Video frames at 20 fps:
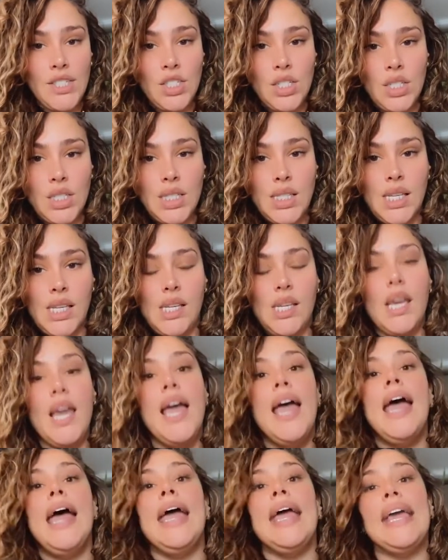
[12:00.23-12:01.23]
agency,
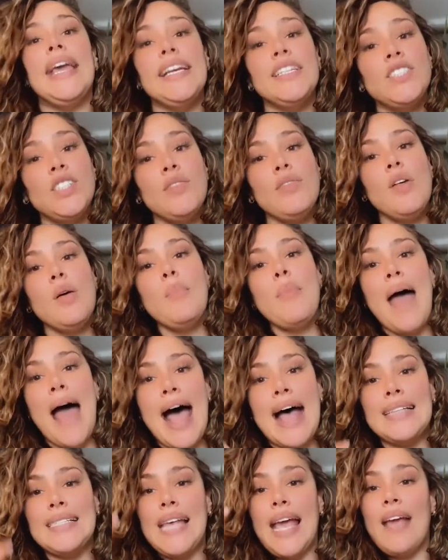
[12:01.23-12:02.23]
each of them
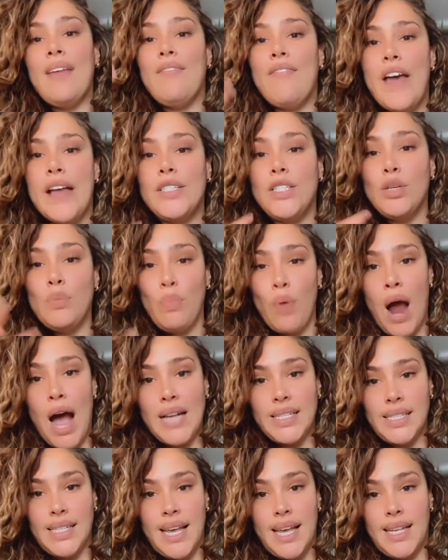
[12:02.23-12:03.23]
has a vendor
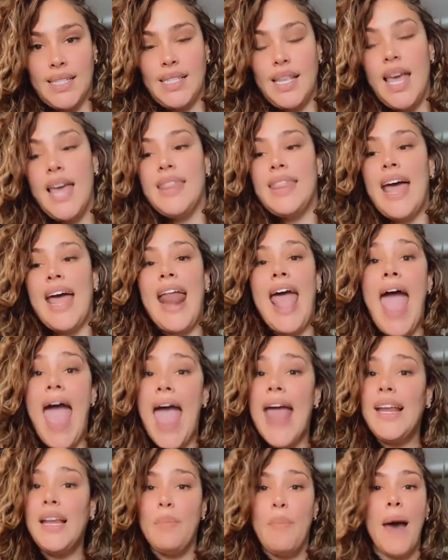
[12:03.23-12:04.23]
process that
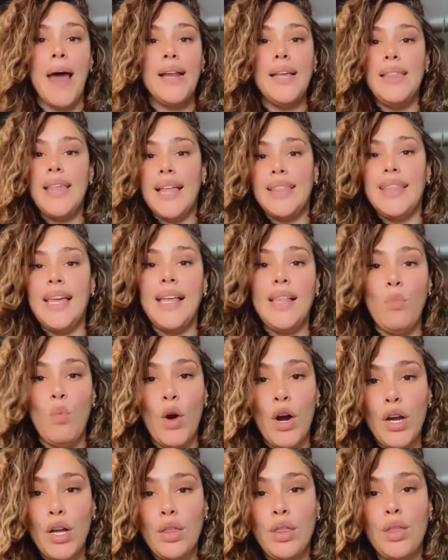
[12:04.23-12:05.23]
anybody that they
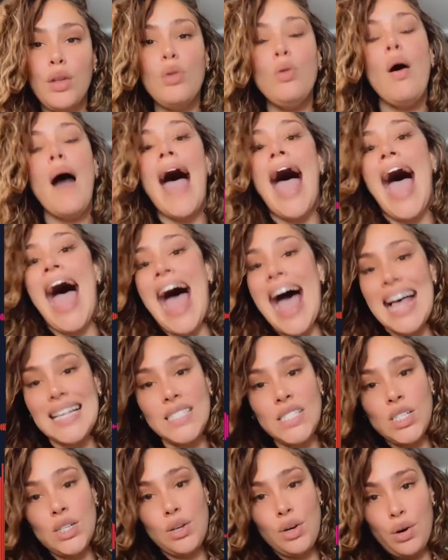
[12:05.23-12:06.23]
work through
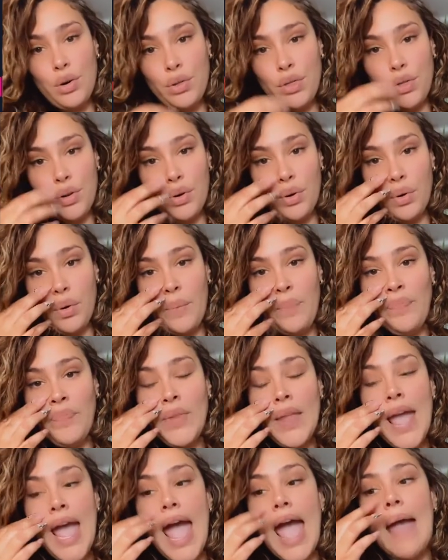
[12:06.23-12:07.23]
has to go through.
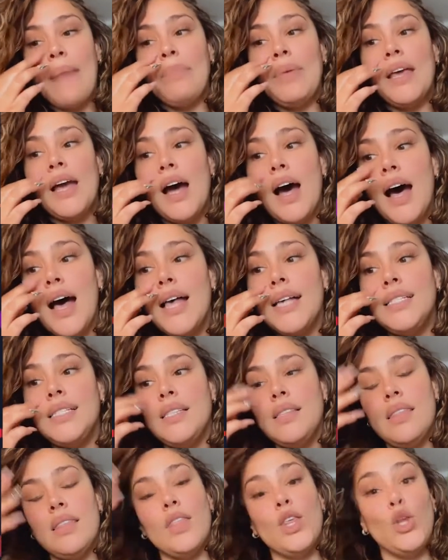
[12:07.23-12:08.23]
And
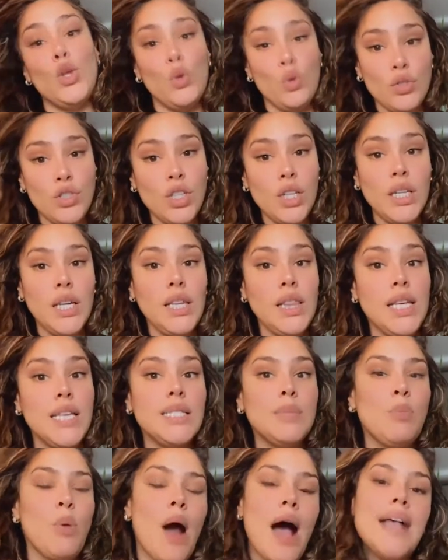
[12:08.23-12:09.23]
because usually
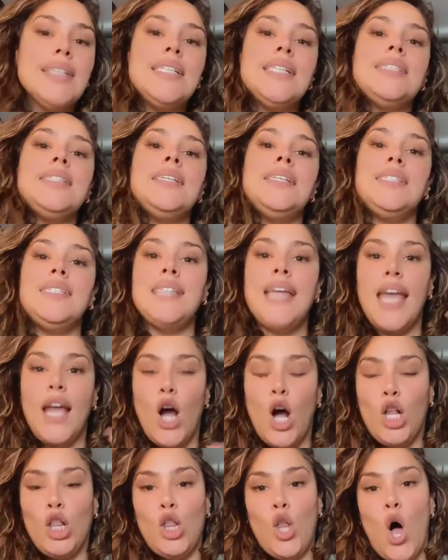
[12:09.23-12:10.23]
these processes take
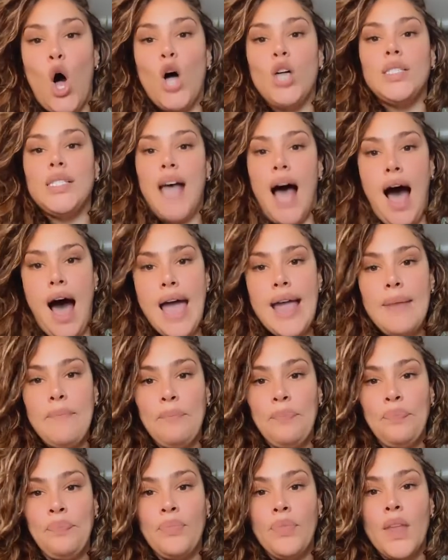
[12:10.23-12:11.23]
a long time,
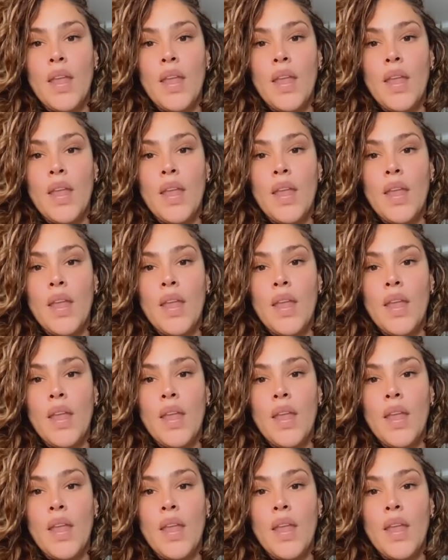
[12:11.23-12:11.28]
